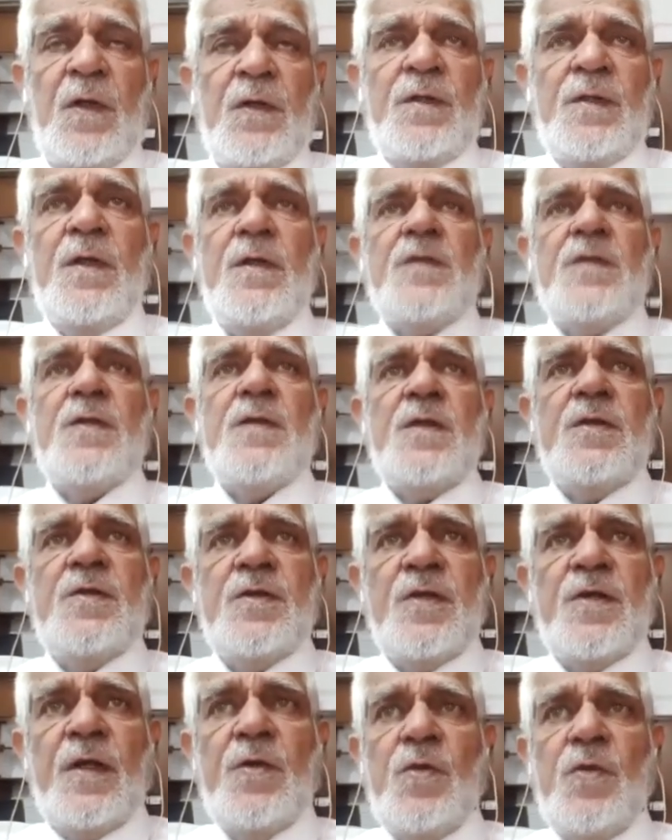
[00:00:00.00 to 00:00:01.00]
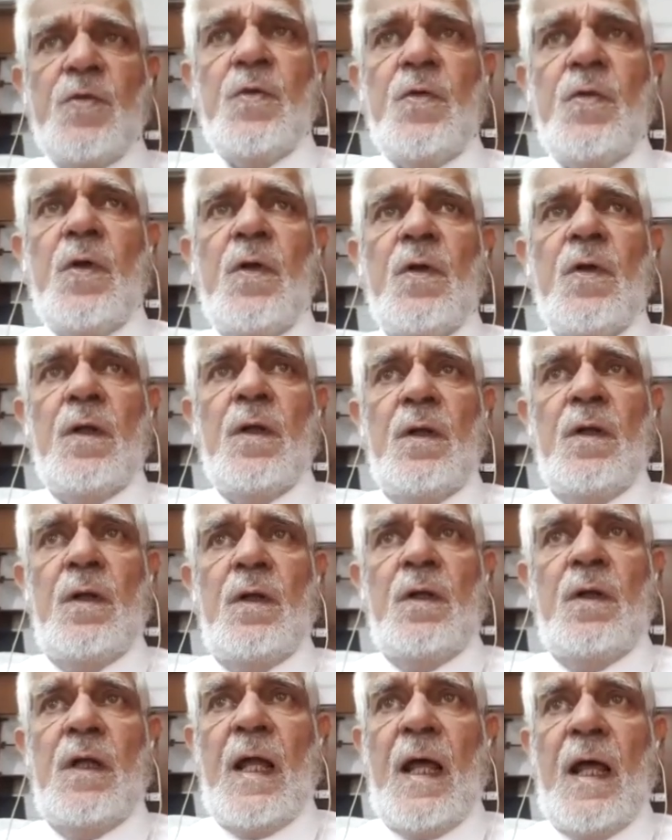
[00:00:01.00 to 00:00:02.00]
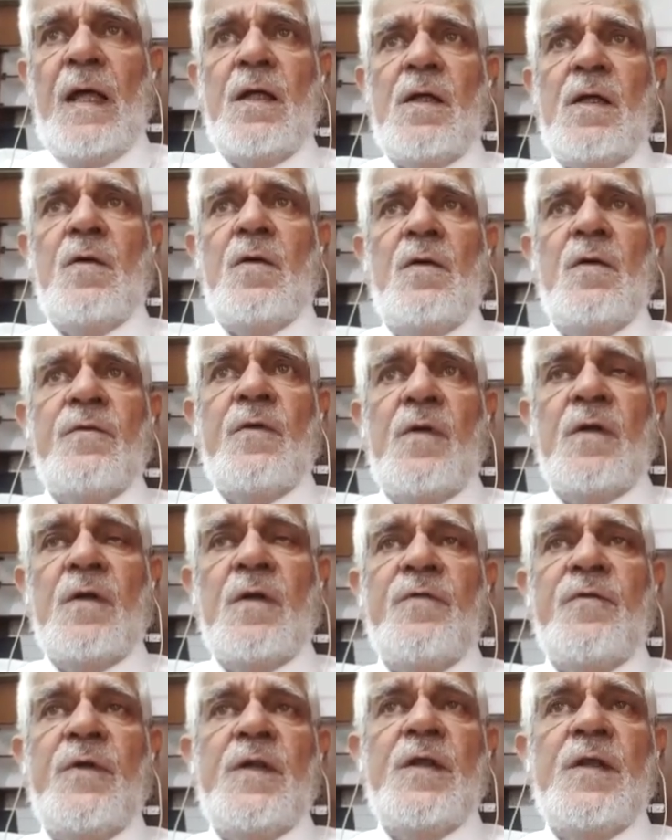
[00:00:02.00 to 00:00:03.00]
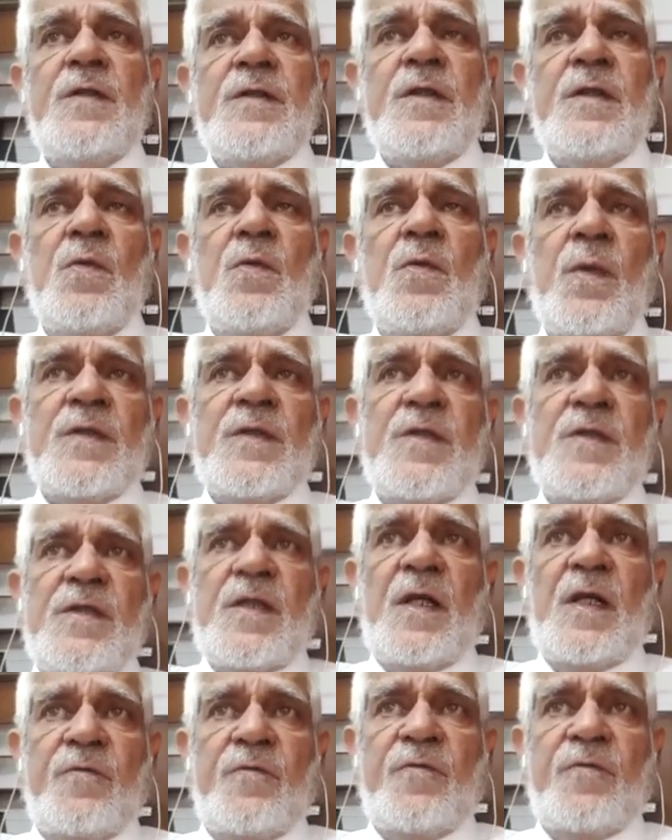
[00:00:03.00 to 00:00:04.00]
There is a genuine lack of confidence in oneself.